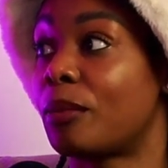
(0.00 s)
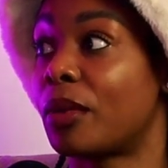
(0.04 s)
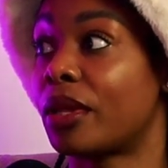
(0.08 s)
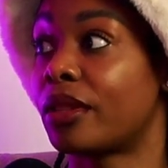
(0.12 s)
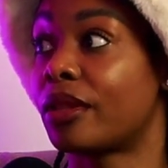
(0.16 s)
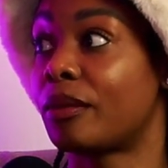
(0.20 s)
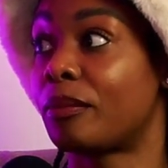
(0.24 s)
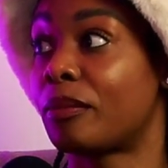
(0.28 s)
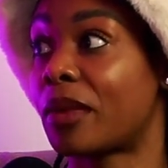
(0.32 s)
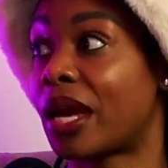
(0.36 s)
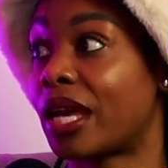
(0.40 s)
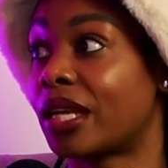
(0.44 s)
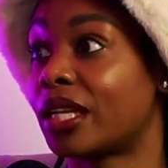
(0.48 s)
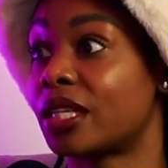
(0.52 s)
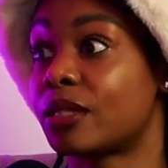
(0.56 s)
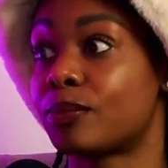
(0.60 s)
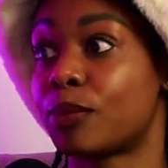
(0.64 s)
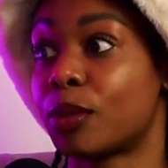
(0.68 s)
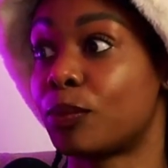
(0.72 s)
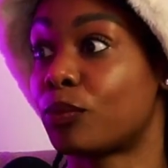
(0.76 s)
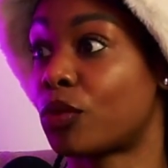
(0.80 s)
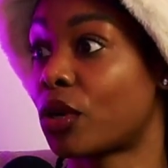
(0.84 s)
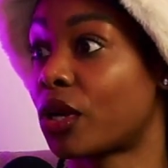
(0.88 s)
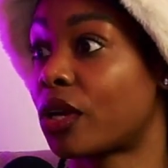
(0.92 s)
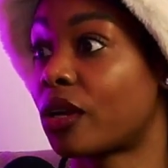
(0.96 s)
but the man
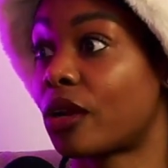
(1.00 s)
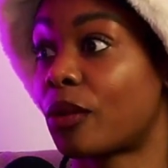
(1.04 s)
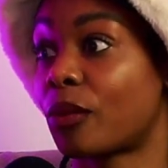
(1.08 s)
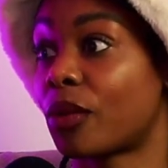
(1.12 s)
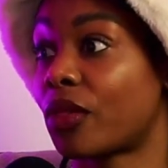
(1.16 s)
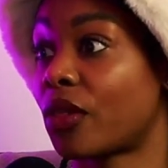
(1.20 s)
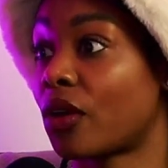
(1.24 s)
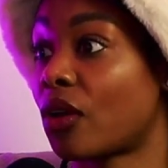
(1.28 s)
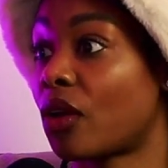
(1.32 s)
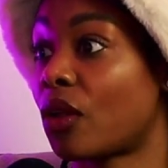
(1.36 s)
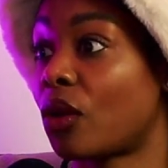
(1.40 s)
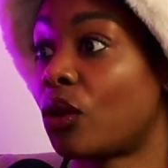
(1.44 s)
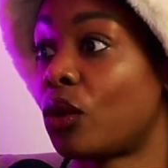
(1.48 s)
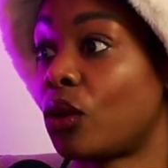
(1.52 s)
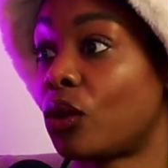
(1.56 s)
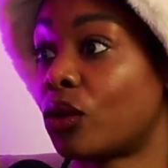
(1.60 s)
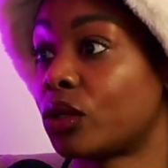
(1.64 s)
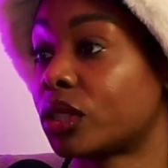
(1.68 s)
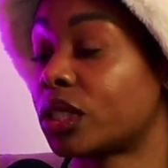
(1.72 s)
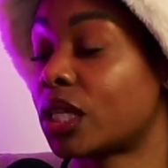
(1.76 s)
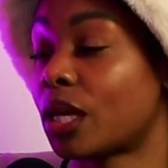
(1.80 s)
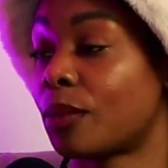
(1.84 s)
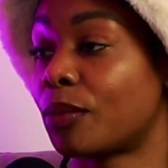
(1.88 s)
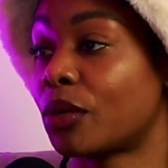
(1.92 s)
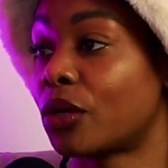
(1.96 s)
has been broken up with her a
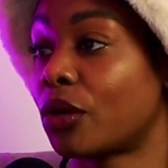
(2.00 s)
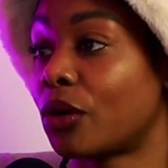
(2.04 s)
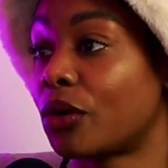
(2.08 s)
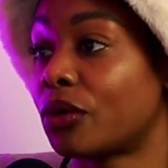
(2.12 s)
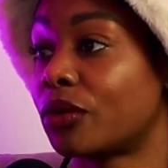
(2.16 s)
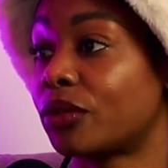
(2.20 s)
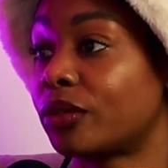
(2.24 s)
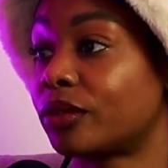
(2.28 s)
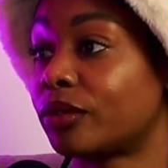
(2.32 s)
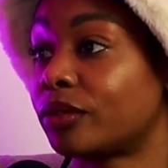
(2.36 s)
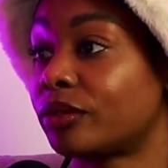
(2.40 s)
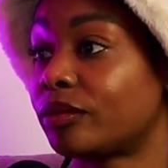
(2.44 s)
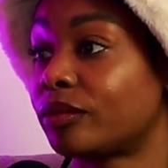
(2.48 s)
long time ago.